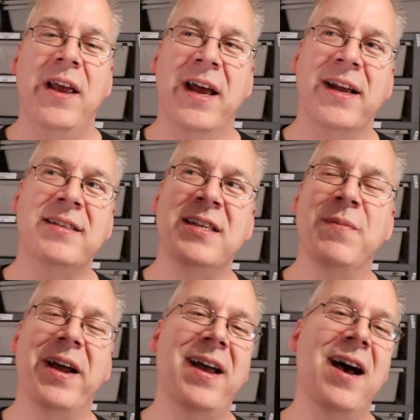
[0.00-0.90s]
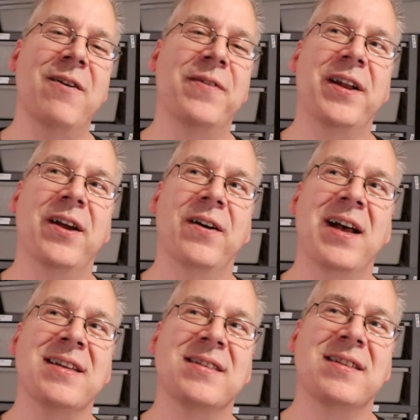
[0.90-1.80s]
and I'd see my cow video
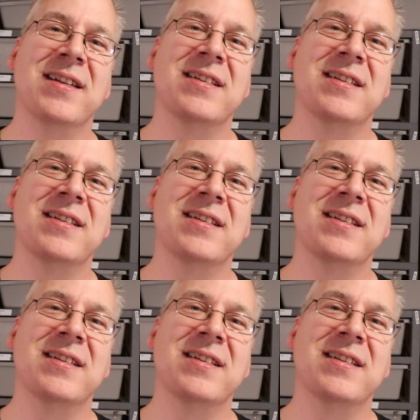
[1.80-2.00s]
as the